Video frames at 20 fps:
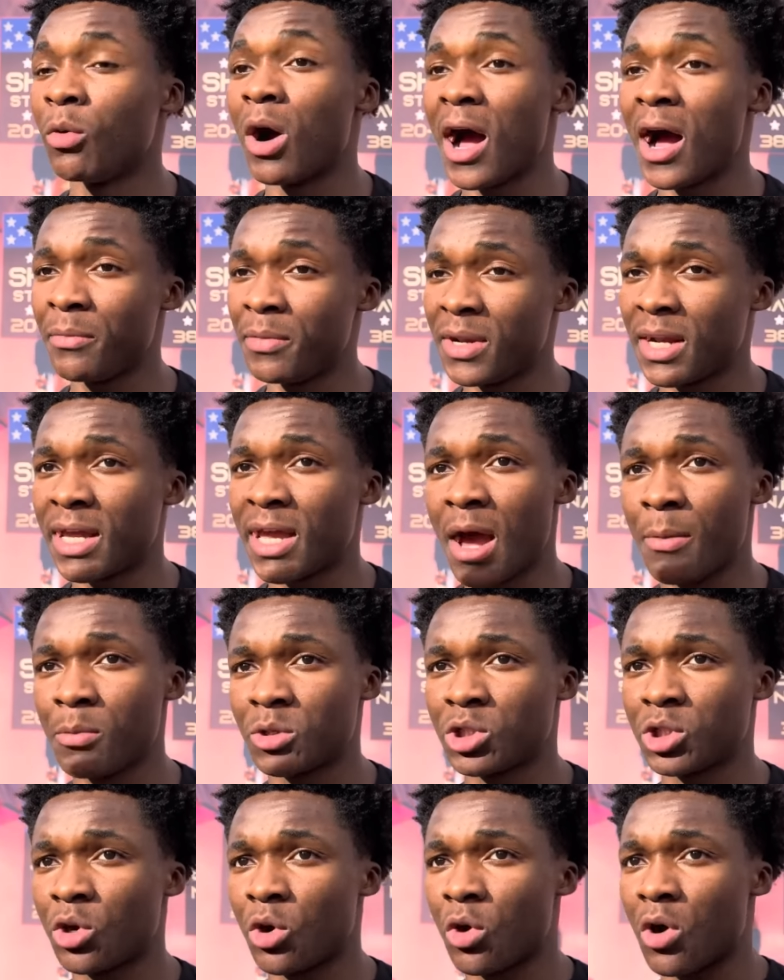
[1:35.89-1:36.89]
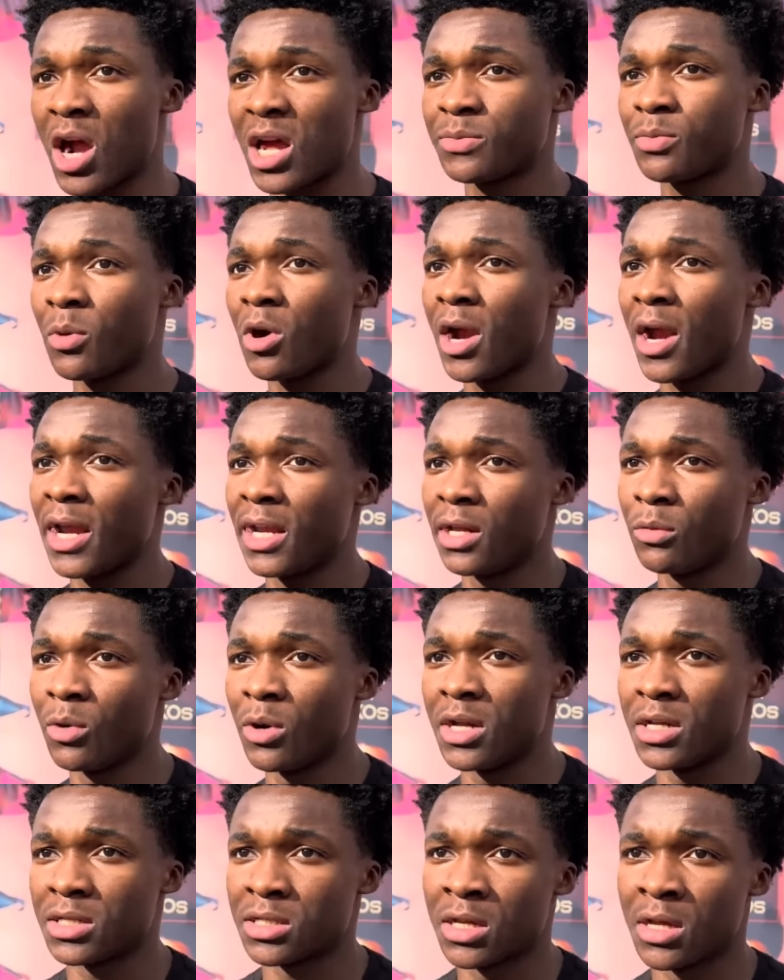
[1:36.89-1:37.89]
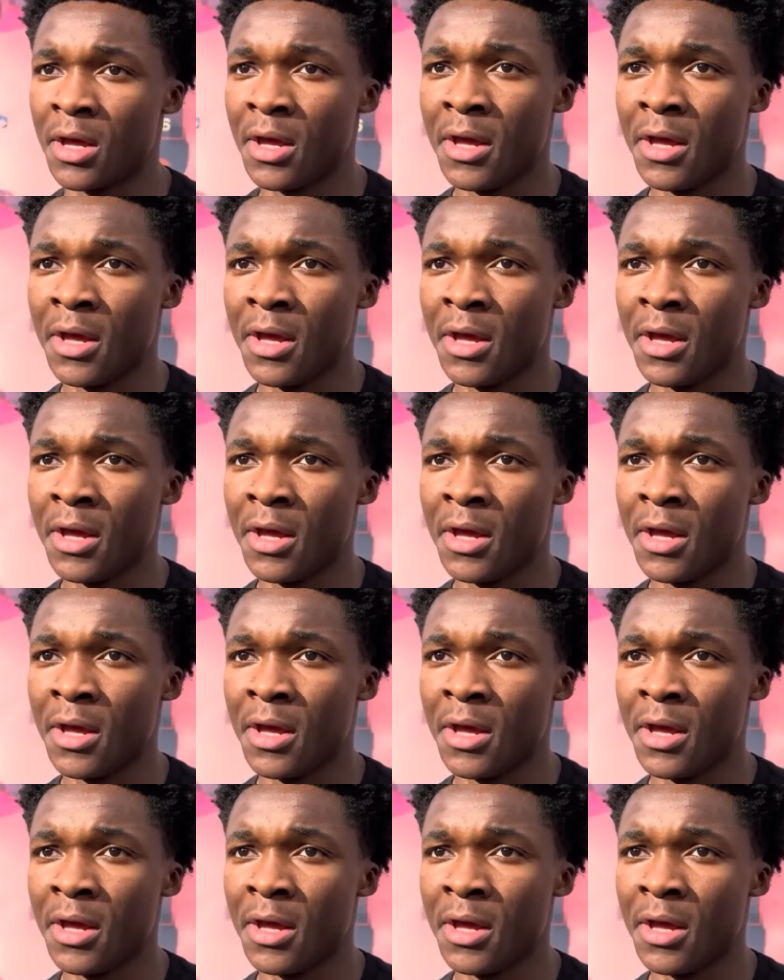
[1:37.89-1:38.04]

Well, I've been in camp with Shakur. I sparred Haney once.